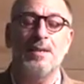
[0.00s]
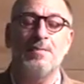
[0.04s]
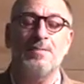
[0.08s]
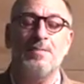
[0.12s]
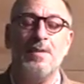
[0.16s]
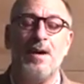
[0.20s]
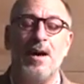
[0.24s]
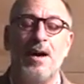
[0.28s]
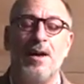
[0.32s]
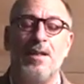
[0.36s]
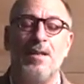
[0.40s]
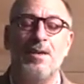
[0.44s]

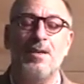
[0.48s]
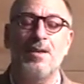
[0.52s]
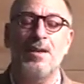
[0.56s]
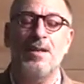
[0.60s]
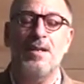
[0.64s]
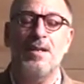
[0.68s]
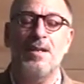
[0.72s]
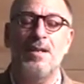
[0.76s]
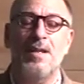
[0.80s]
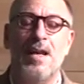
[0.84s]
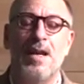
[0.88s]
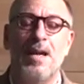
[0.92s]
Father,
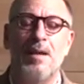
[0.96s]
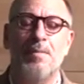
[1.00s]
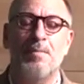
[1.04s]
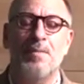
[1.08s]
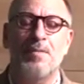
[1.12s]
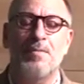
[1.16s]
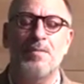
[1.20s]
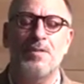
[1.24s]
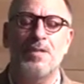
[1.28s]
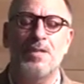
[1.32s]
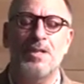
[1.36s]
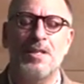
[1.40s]
in the name
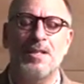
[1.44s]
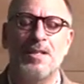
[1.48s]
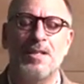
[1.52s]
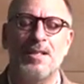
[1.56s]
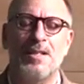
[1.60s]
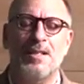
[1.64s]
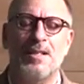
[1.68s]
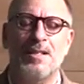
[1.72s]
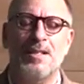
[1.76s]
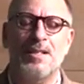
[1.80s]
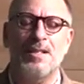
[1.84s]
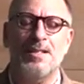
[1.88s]
of
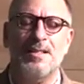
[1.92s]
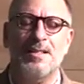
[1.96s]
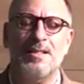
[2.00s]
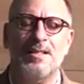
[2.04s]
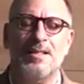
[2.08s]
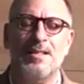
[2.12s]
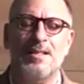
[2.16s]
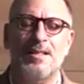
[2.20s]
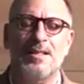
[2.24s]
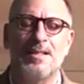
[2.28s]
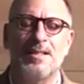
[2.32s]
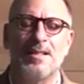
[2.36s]
Jesus.